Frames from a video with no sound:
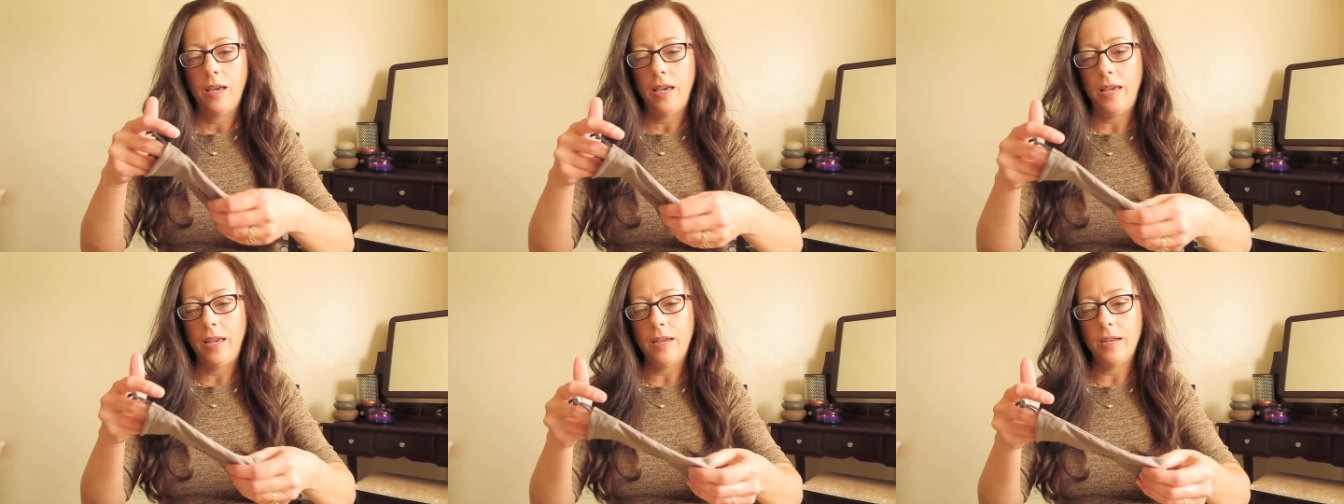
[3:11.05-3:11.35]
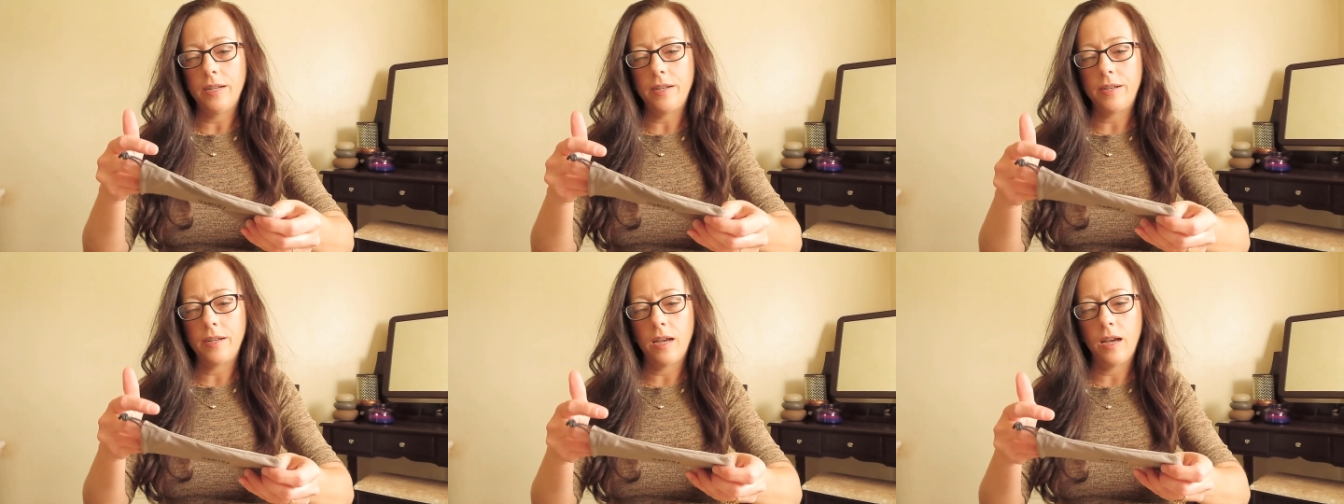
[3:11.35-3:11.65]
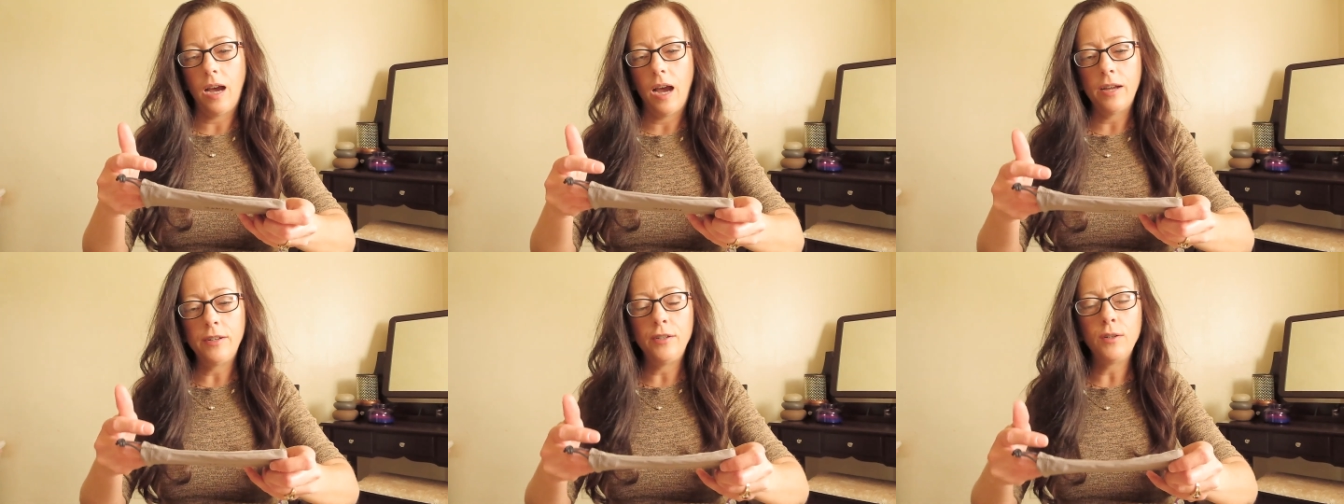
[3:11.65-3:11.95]
And
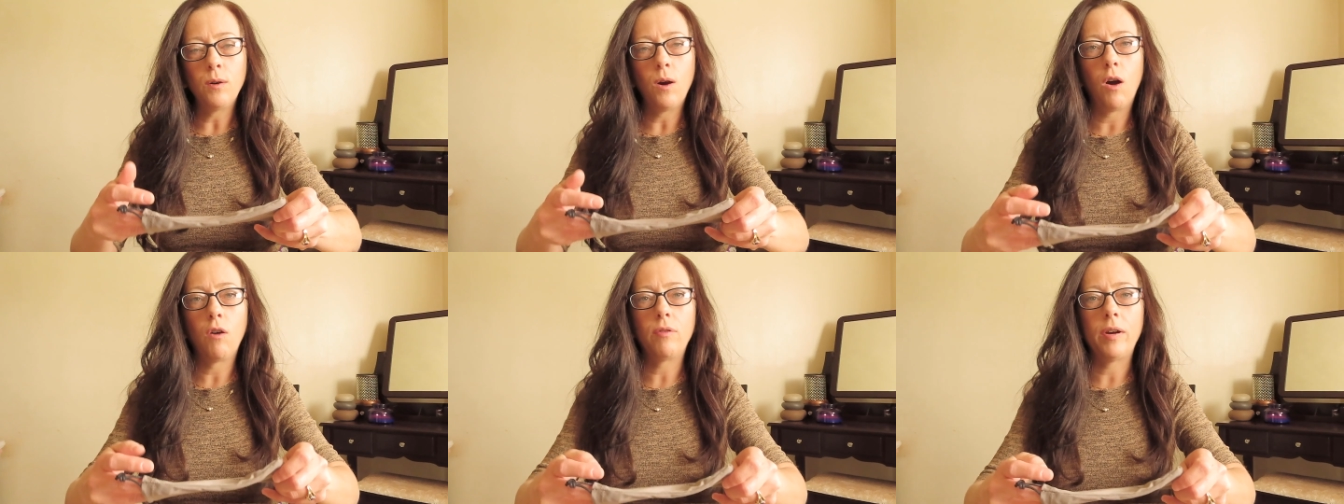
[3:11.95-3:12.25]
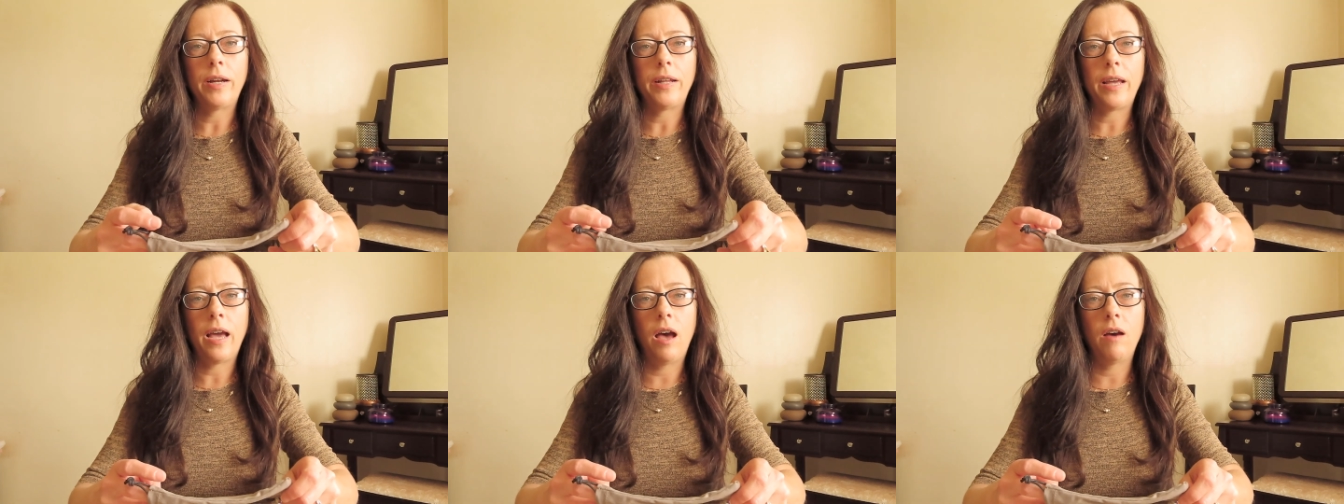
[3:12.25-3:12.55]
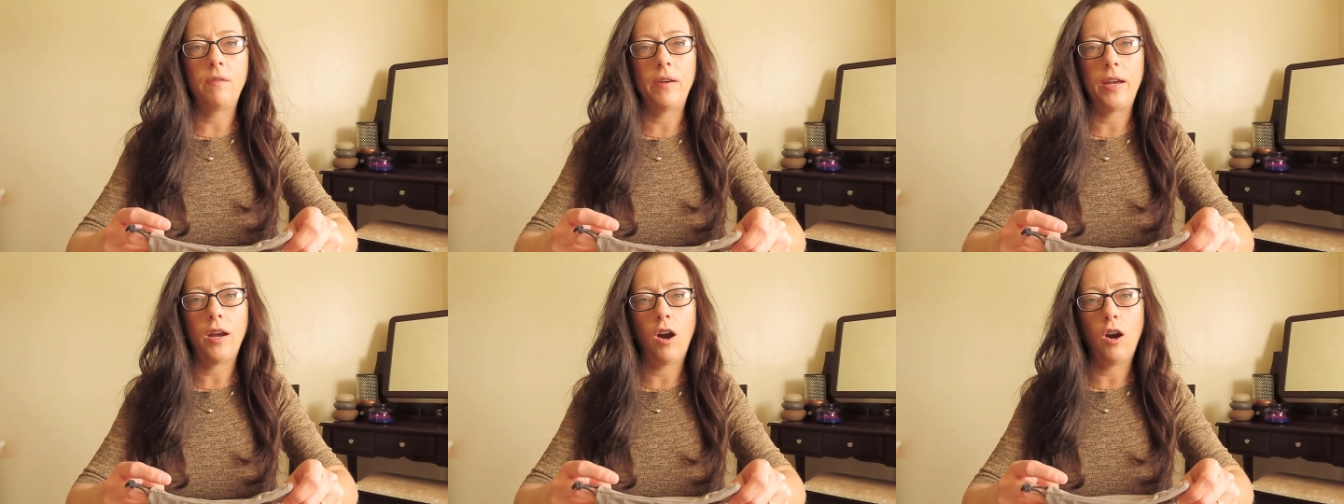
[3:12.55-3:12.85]
I do already
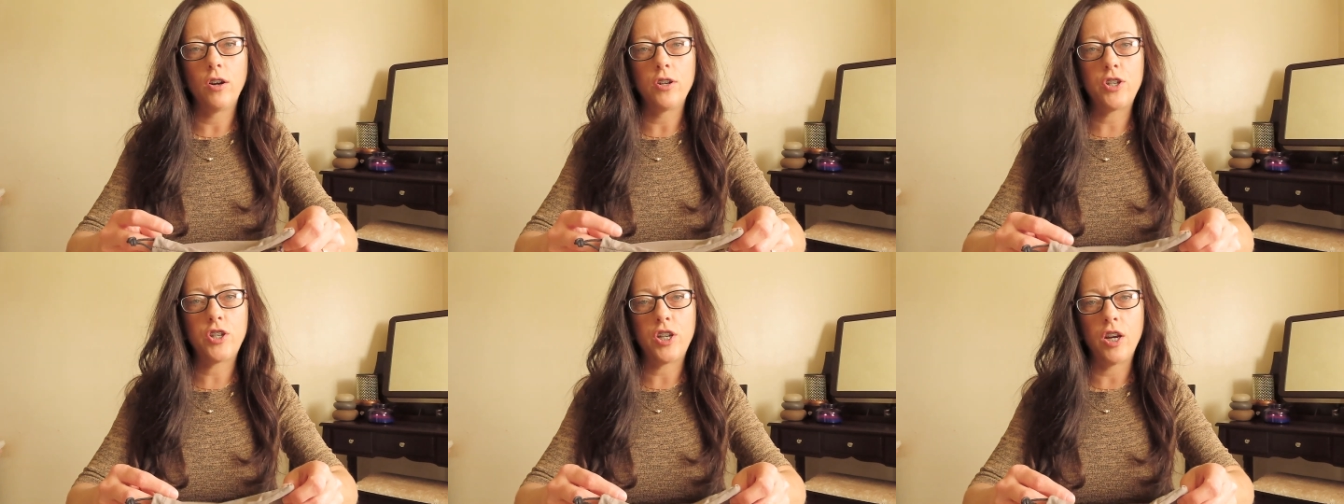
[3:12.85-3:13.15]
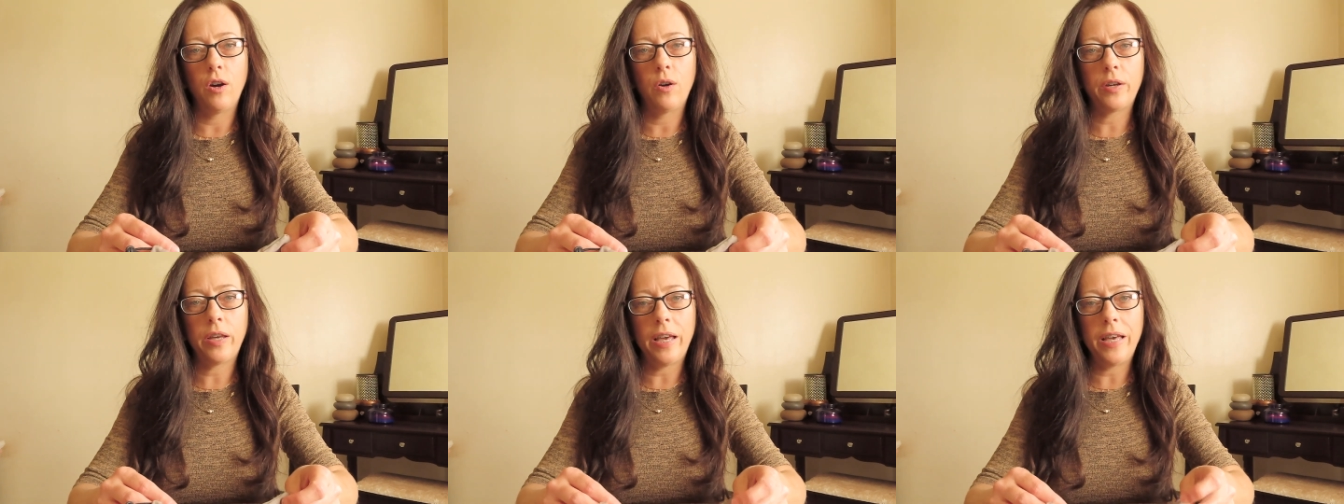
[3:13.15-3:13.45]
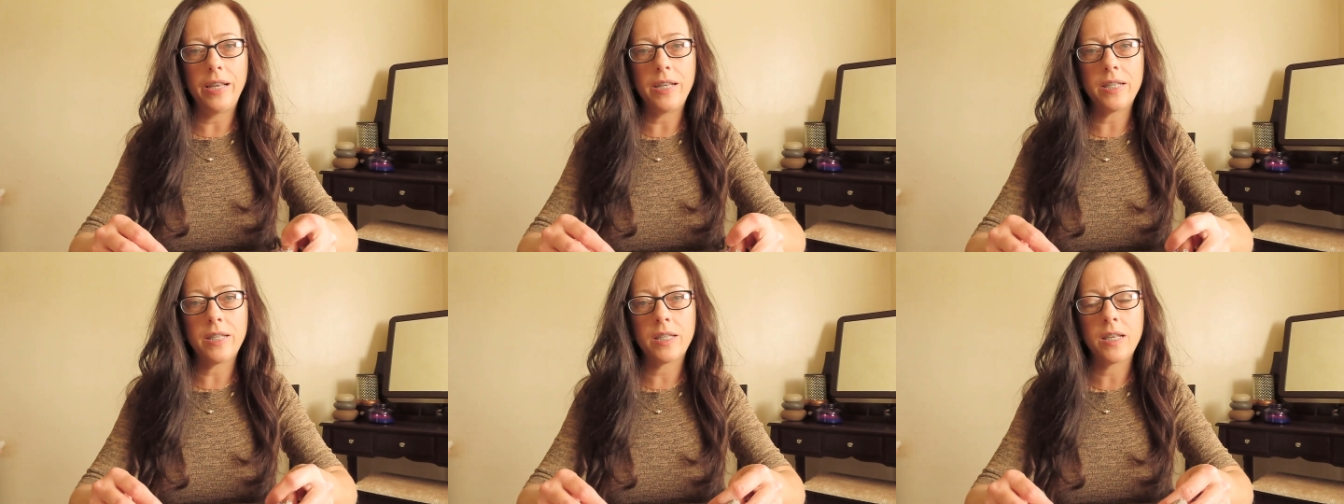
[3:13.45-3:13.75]
have a hard shell
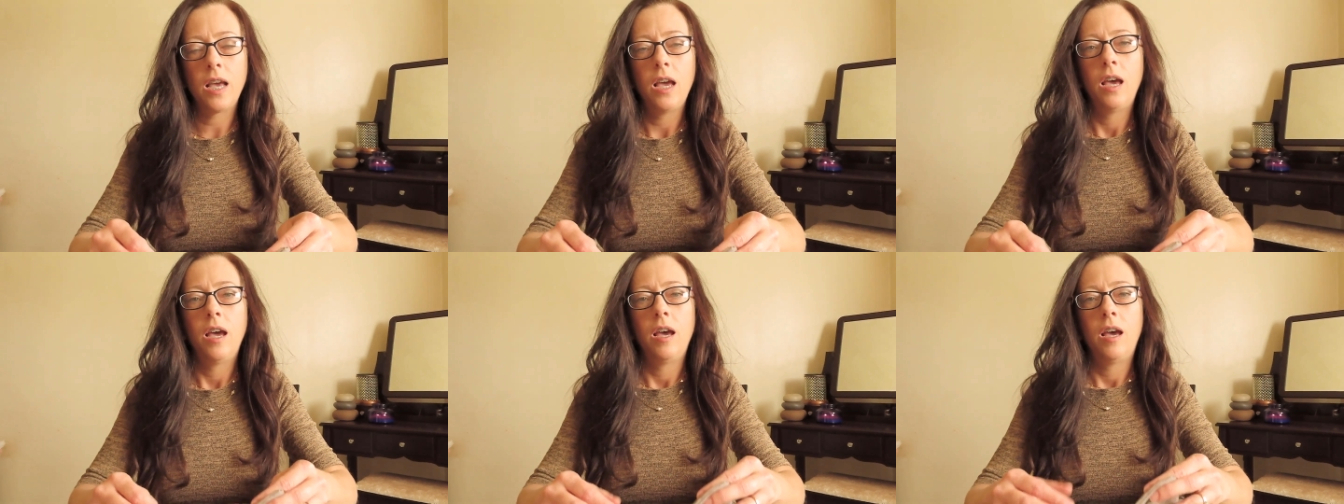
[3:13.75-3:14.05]
case